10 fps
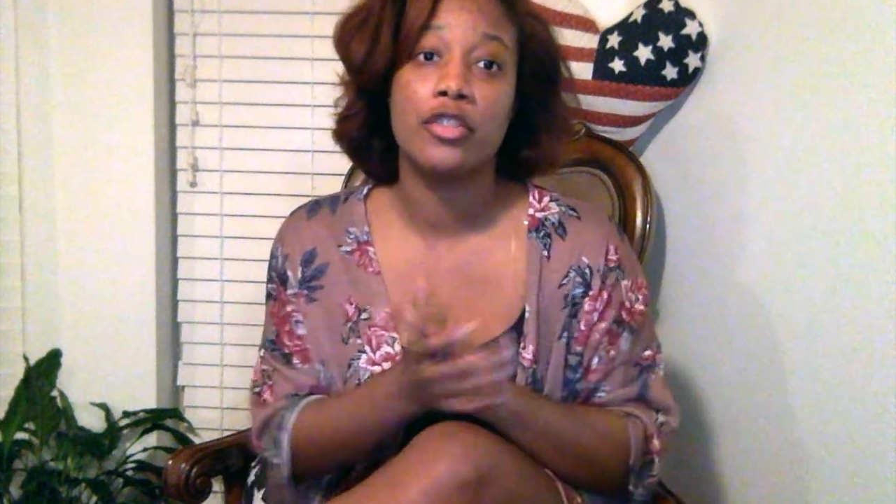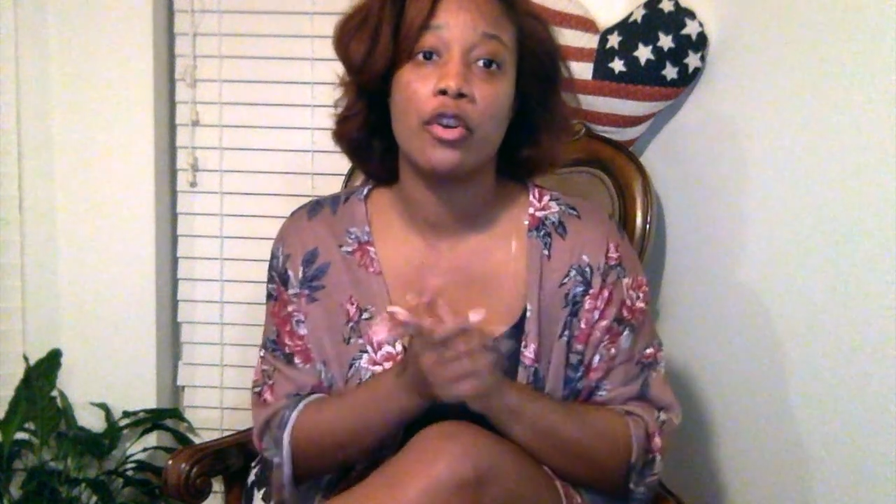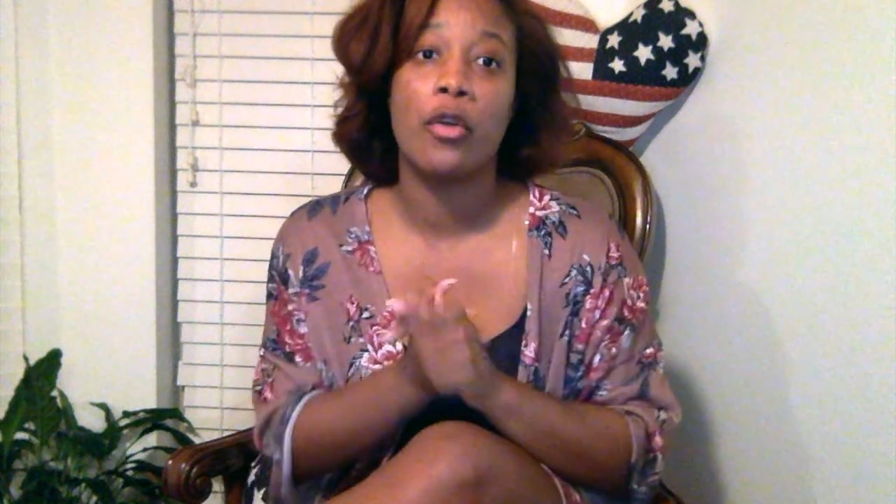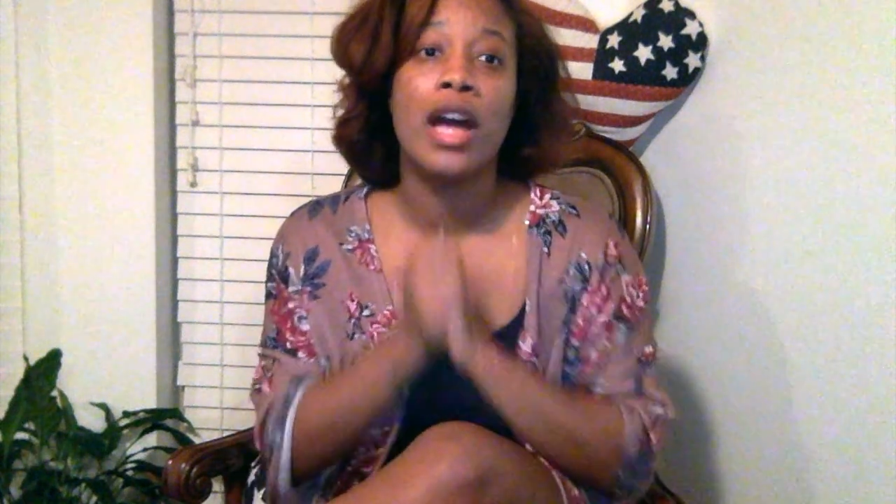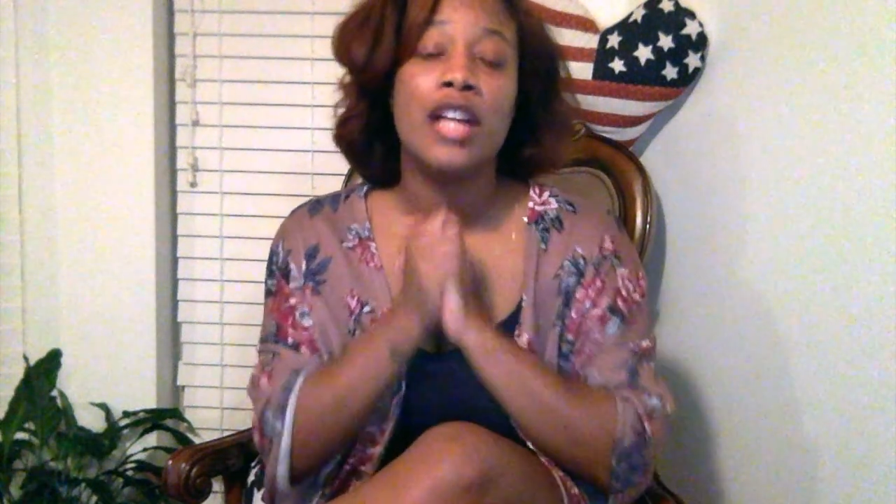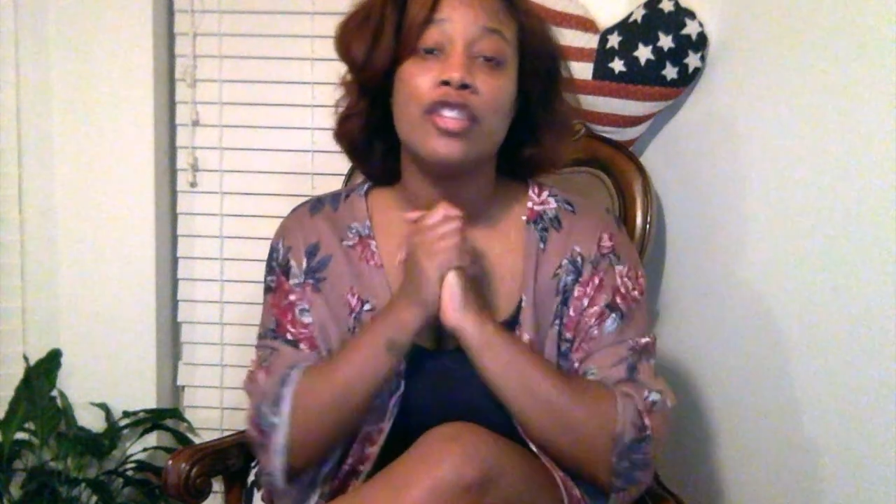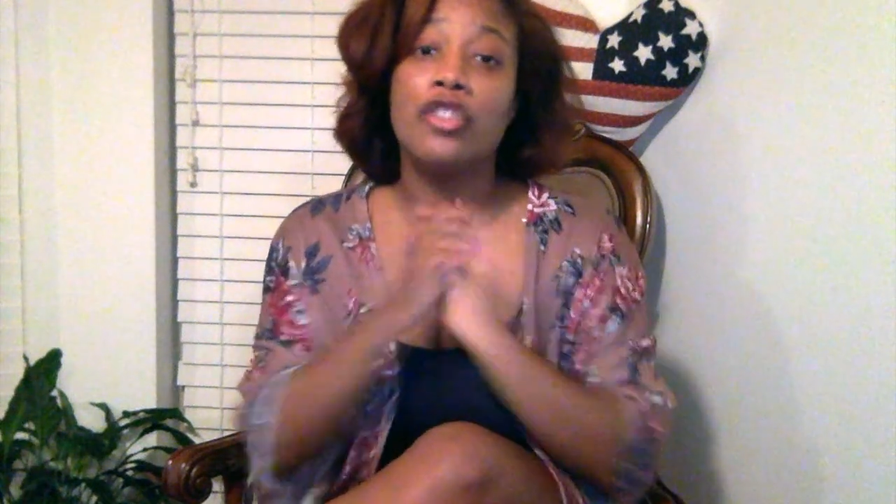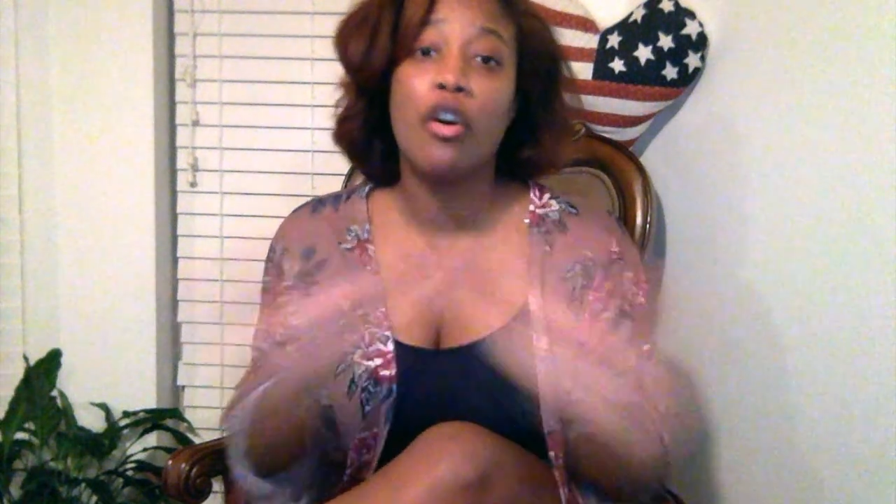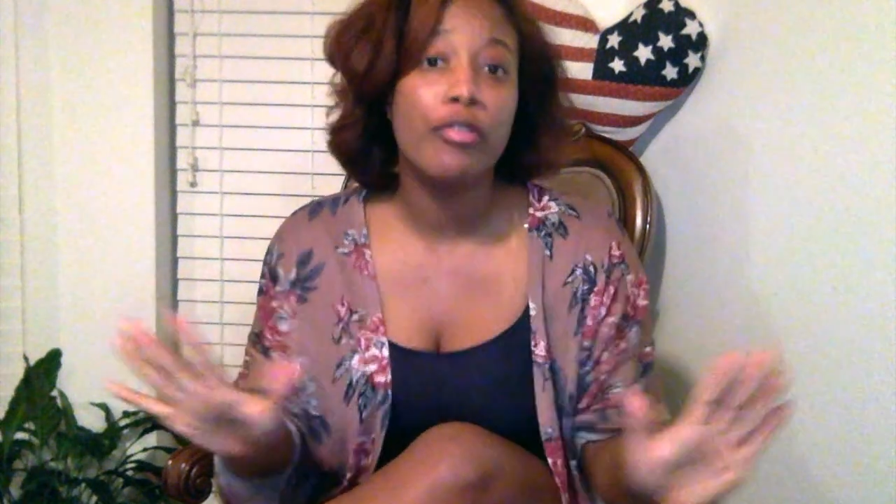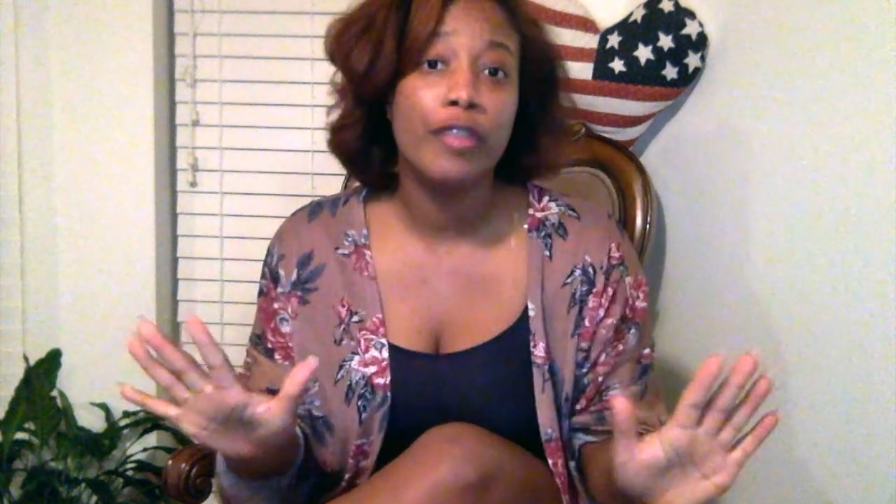So
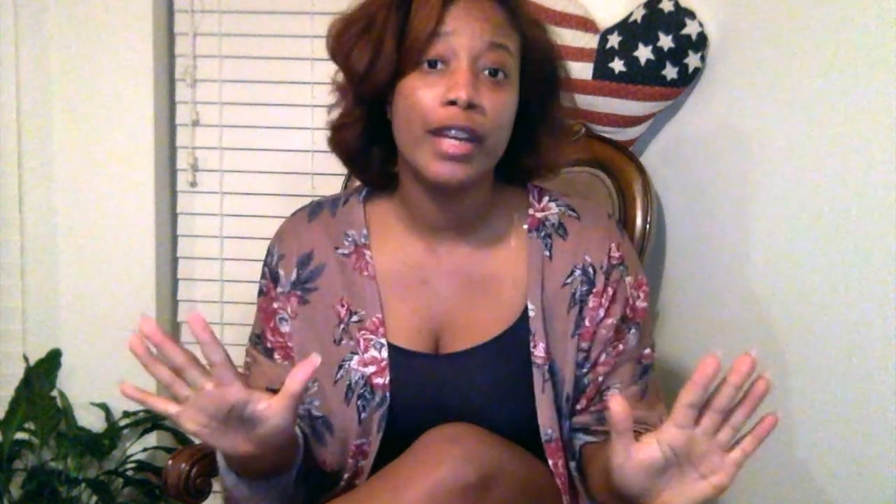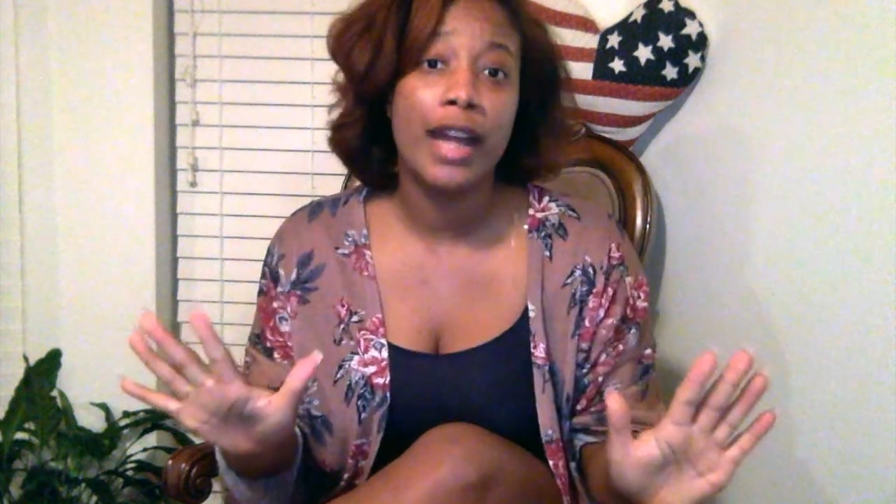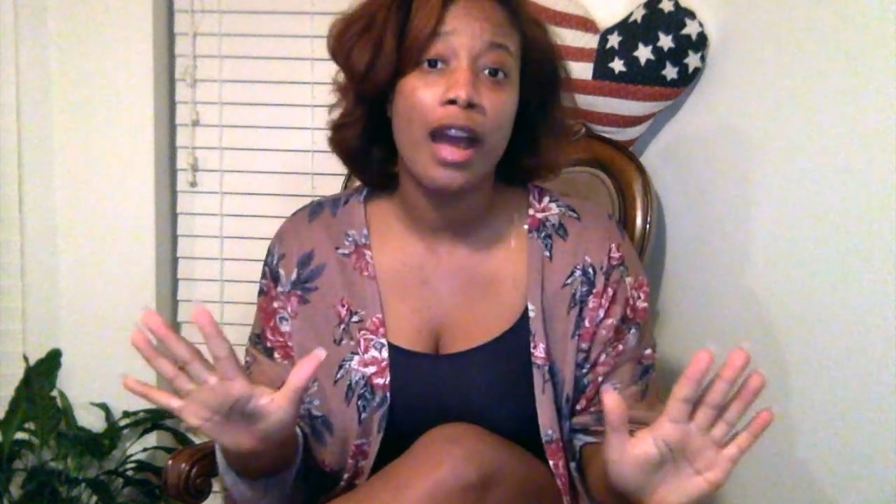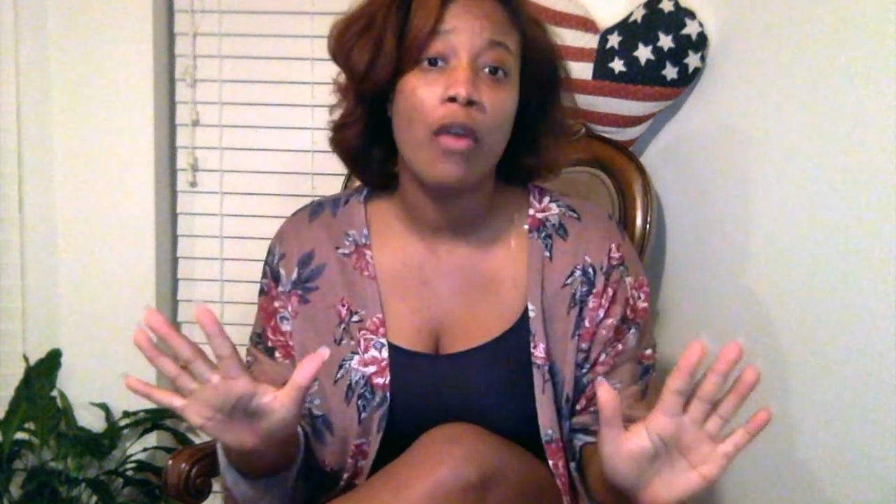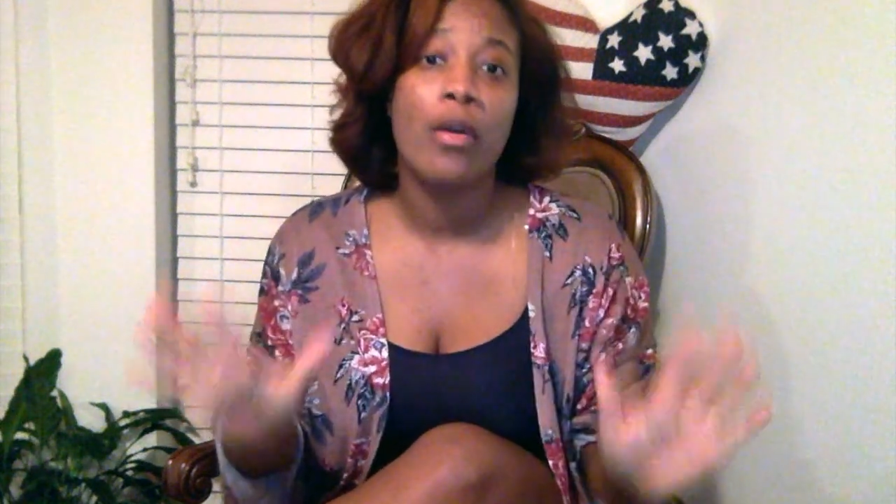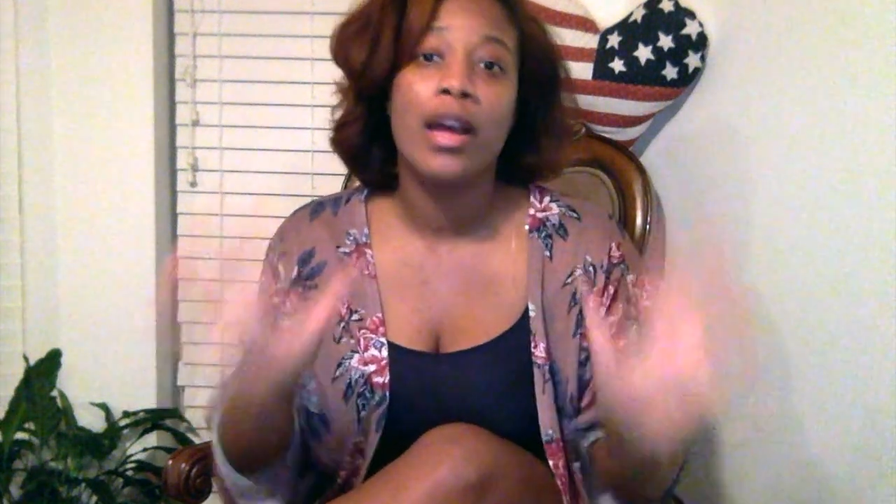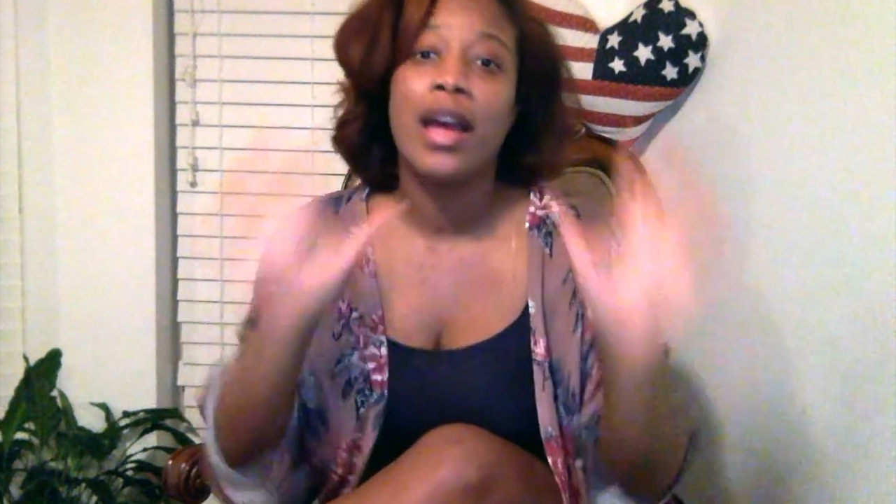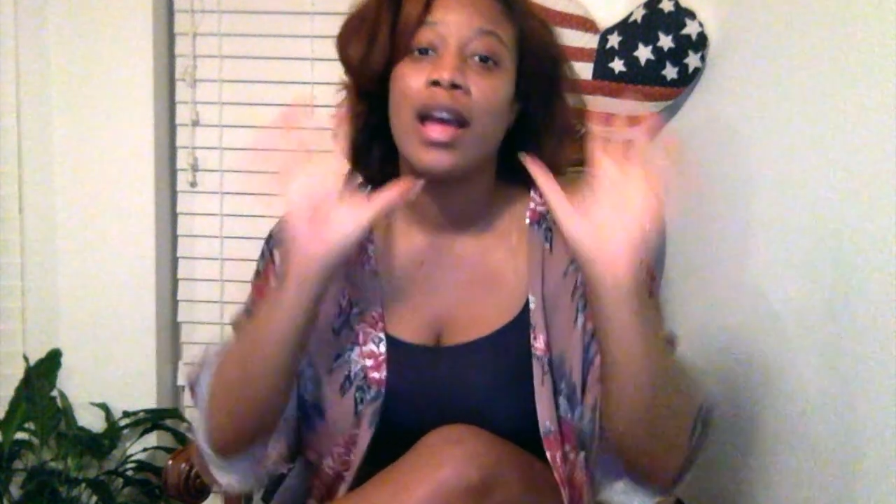don't freak out.